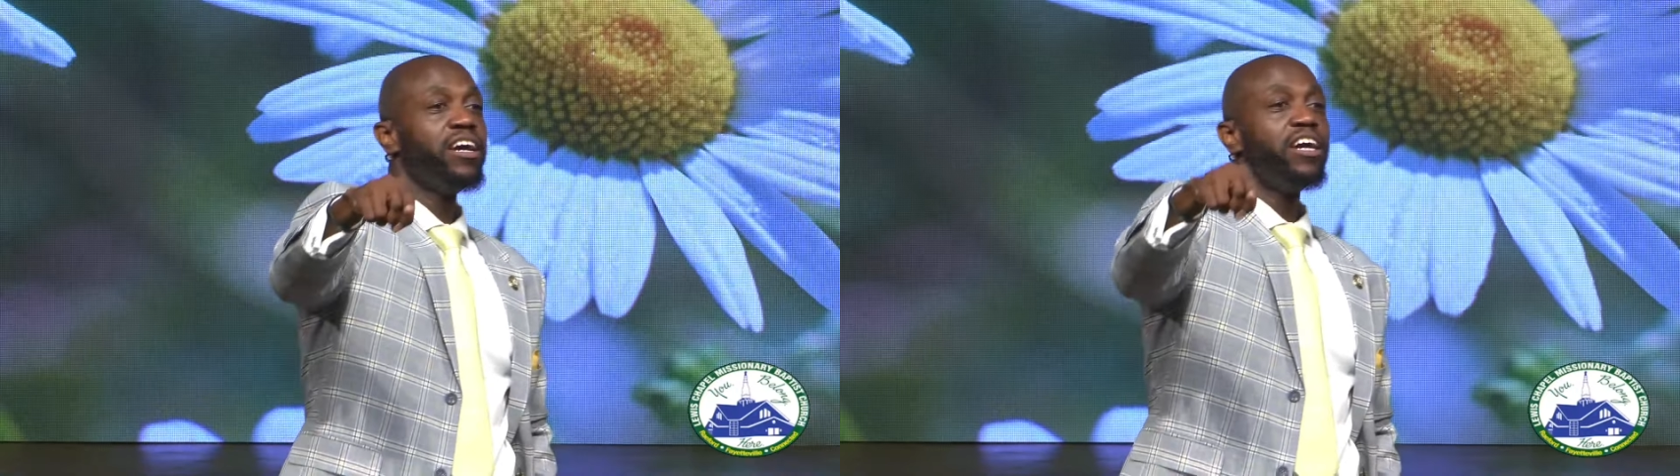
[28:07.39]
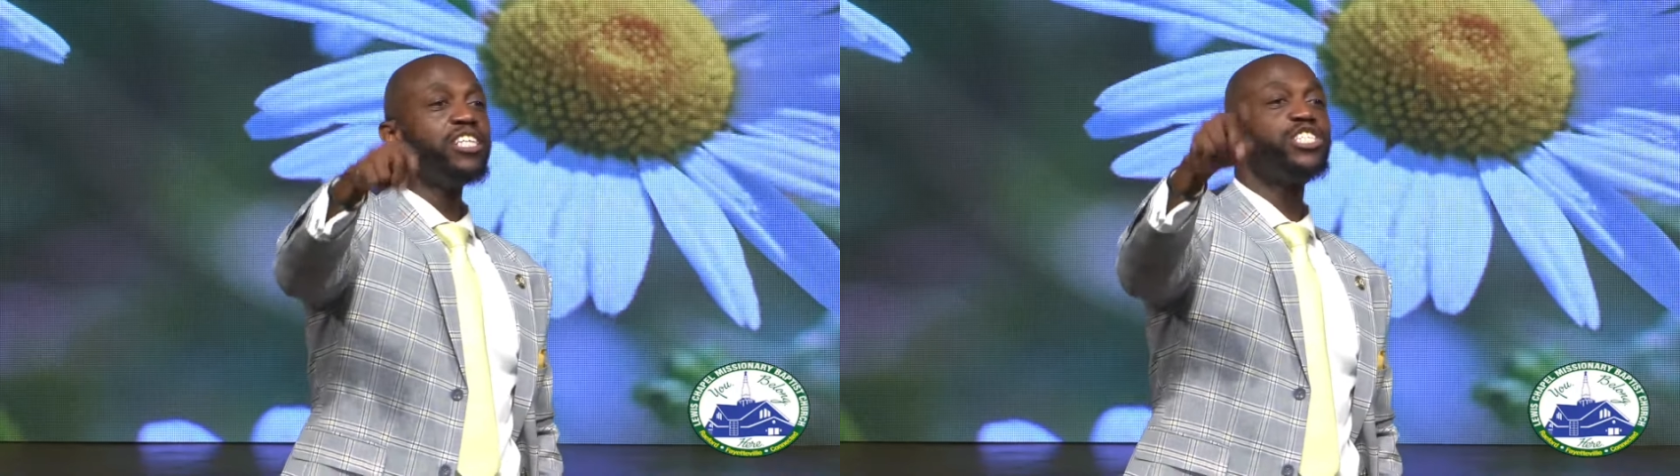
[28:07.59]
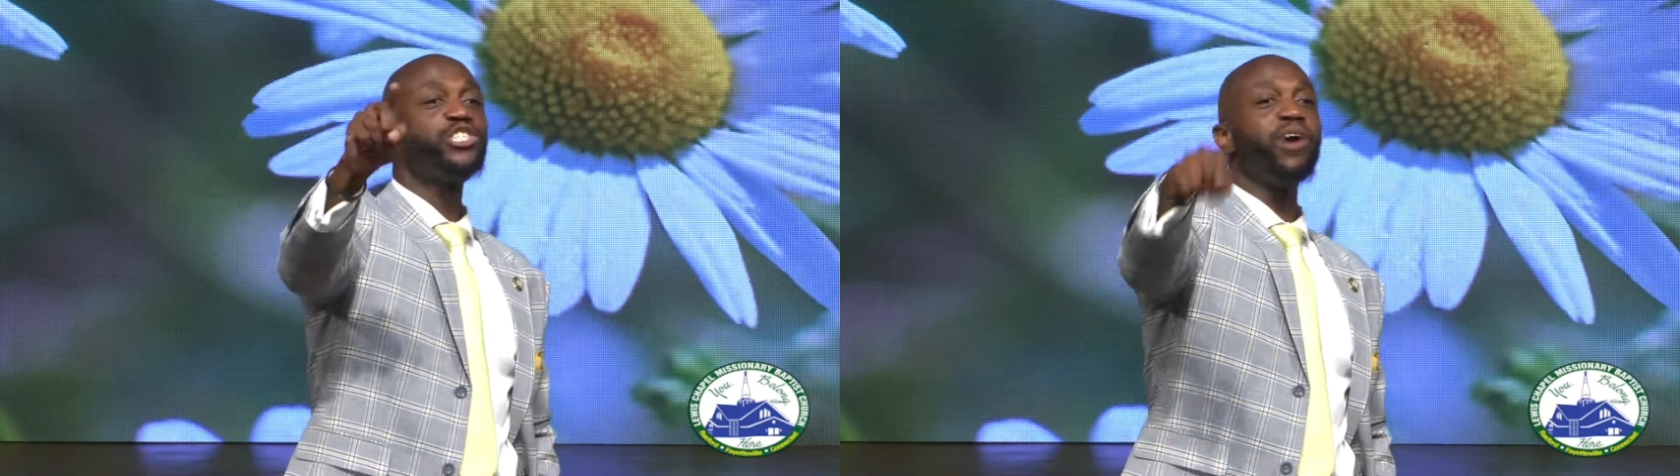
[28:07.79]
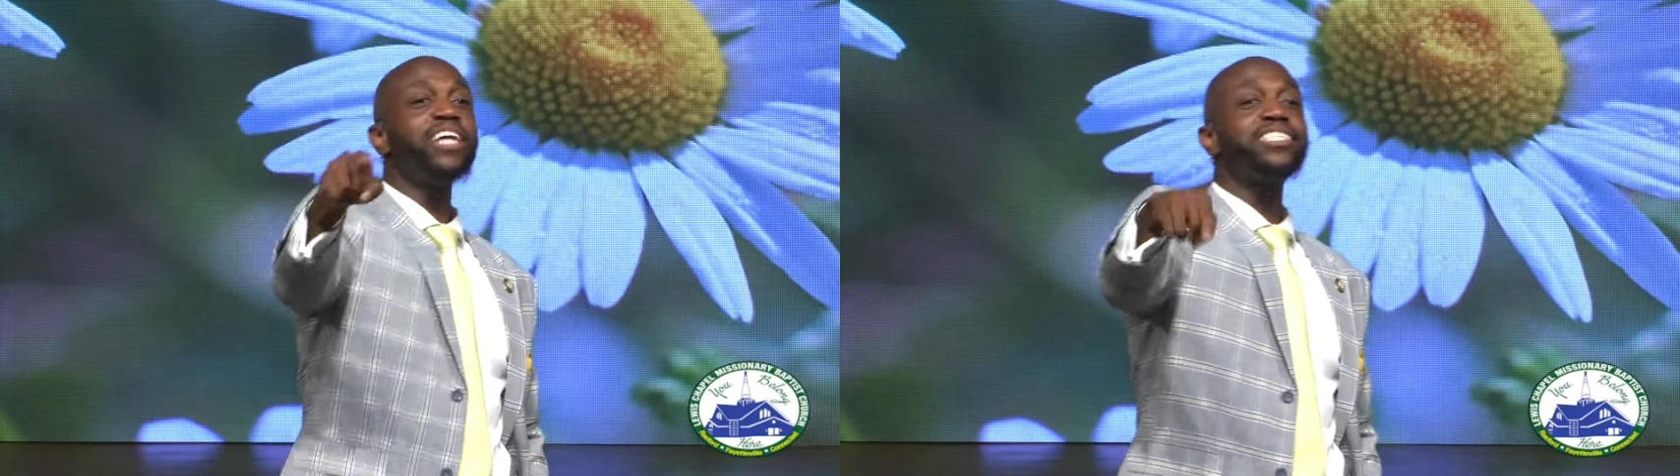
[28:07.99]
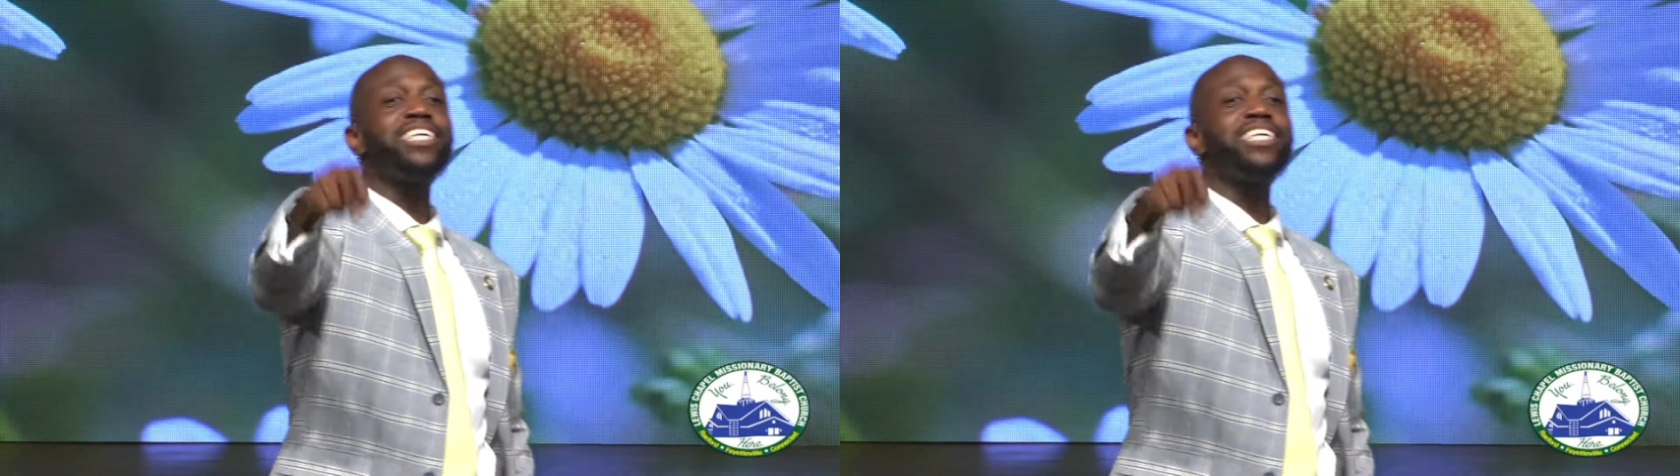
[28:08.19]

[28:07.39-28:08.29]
stretched